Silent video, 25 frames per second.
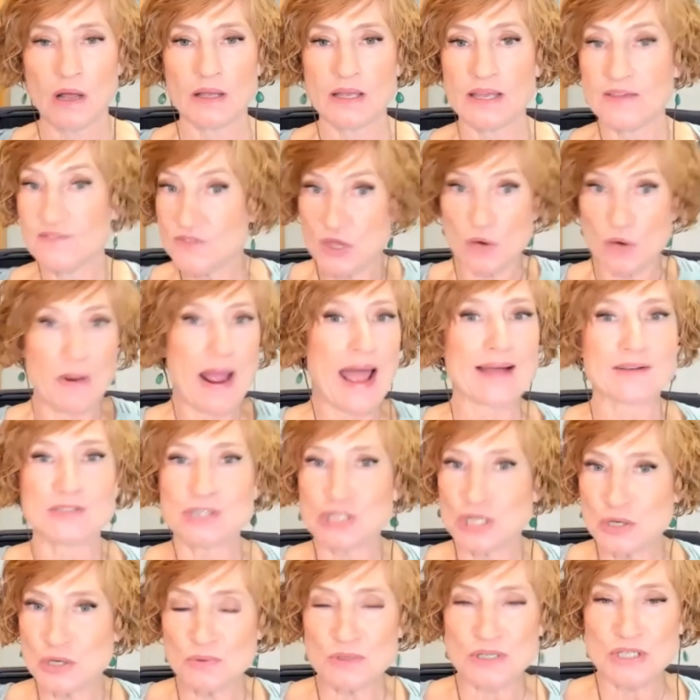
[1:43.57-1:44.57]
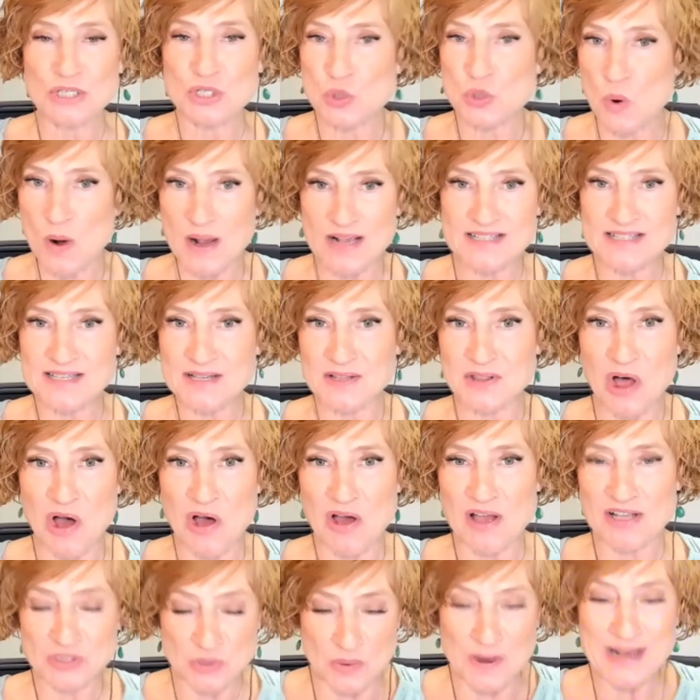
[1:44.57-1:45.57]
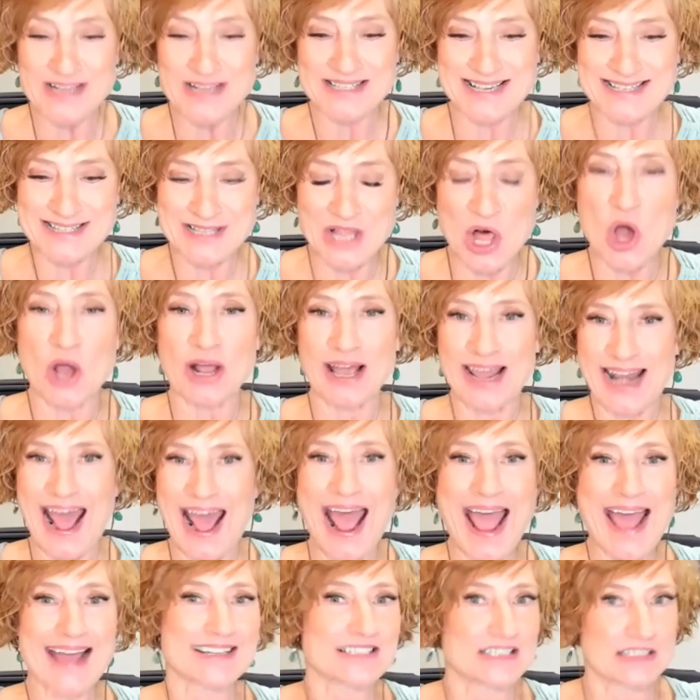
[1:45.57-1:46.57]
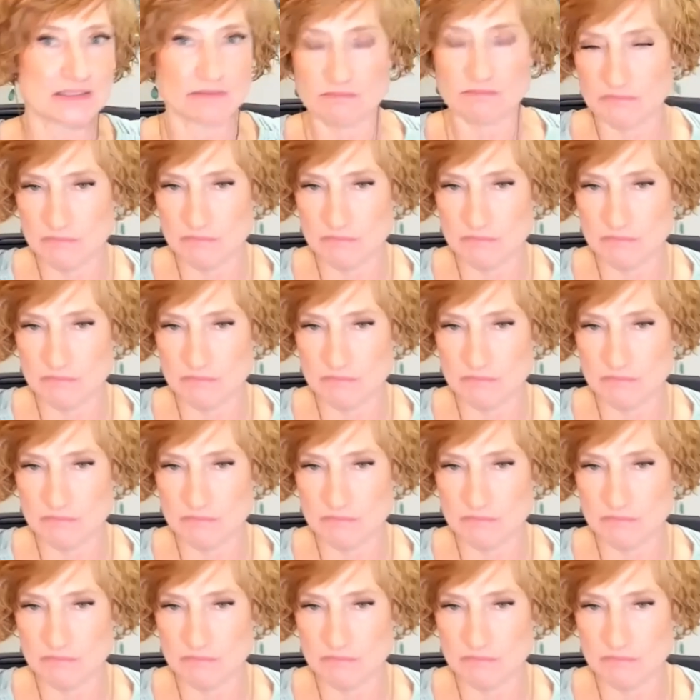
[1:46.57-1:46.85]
even though Act Two is twice as long an act